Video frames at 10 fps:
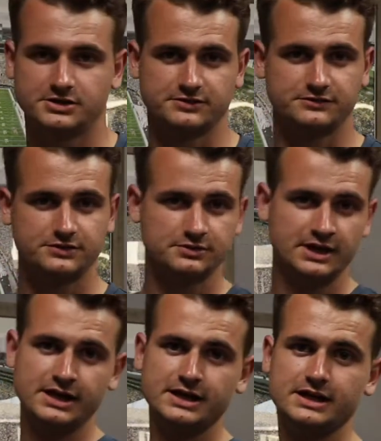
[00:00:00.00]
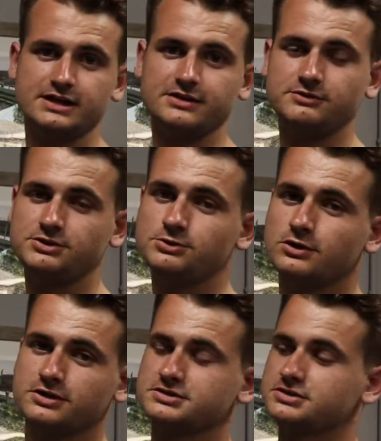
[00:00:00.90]
Like if you
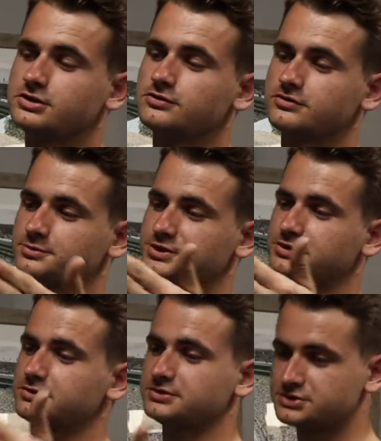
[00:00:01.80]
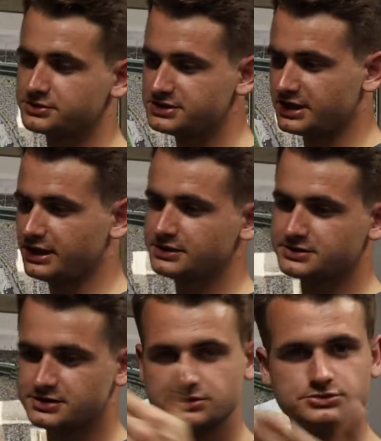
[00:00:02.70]
want to go from your street
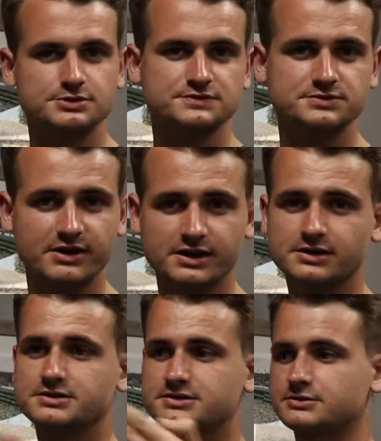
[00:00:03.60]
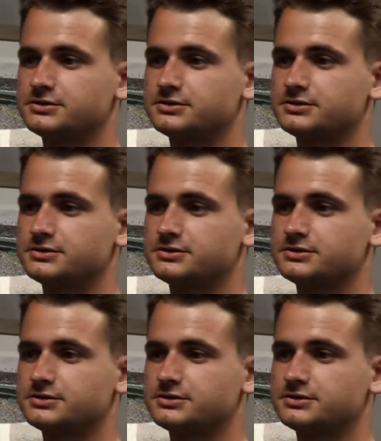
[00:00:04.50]
tires to your drift spares,